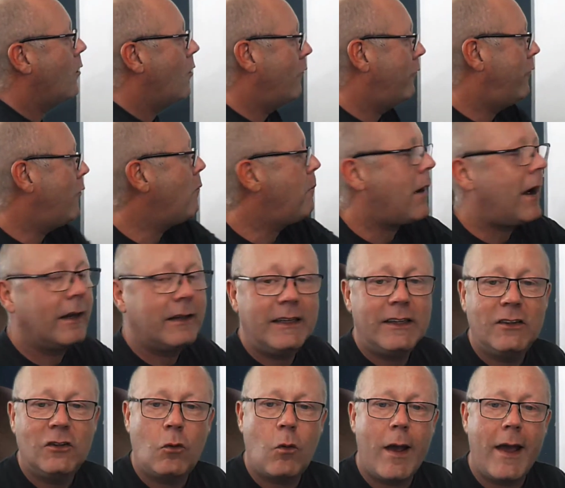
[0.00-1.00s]
4 pi d
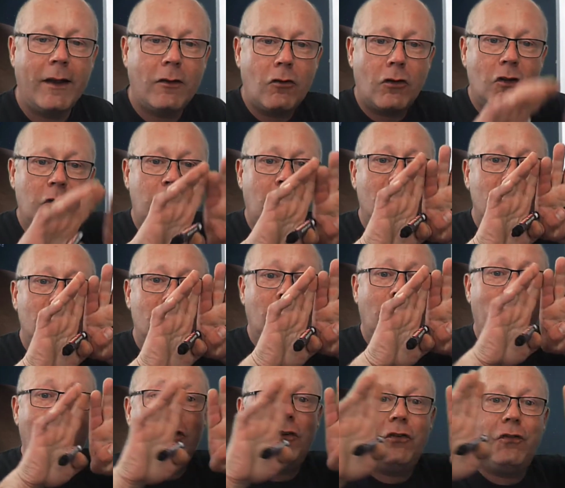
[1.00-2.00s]
squared corresponds to the
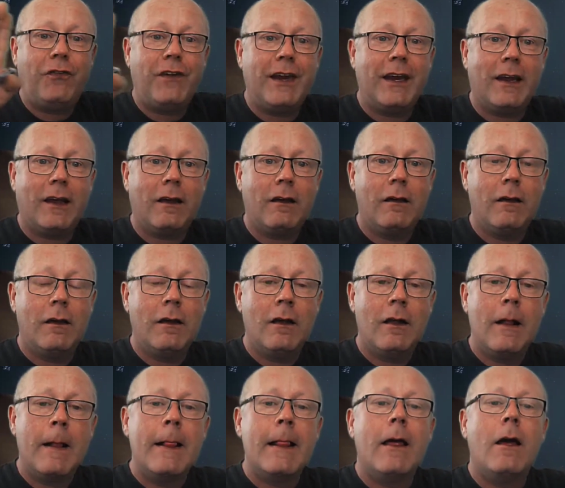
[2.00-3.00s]
sphere
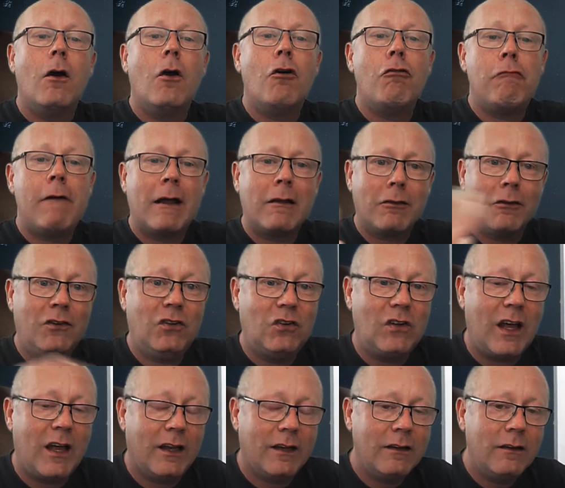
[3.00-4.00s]
around the
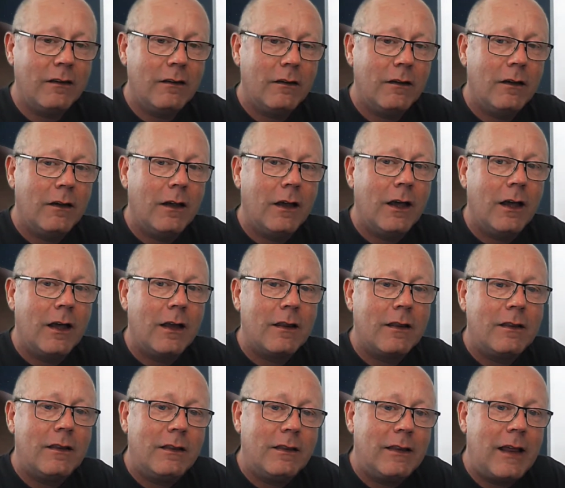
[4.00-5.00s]
sun
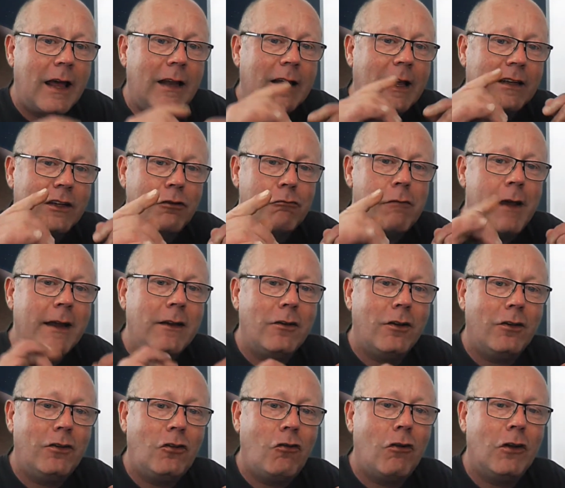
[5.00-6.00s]
that has a
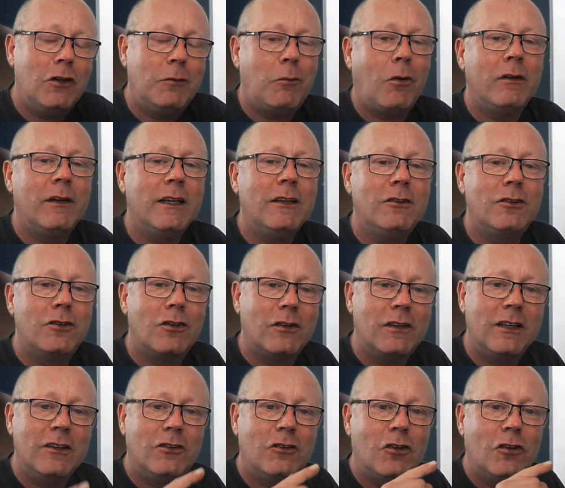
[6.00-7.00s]
radius corresponding to the
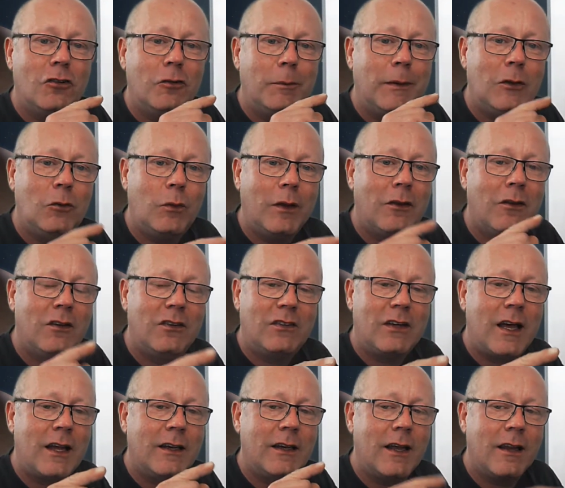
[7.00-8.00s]
distance between the
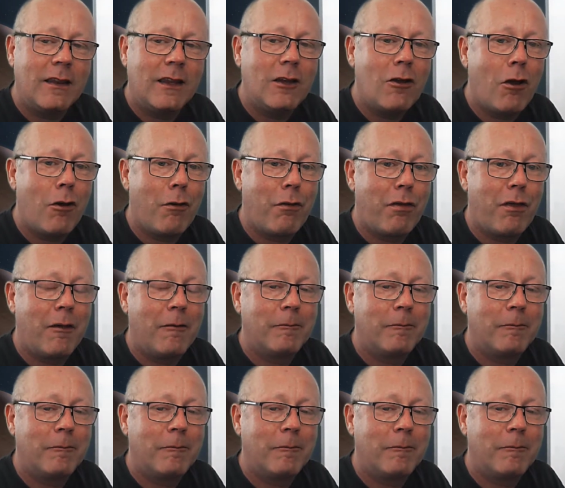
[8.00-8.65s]
sun and the Earth.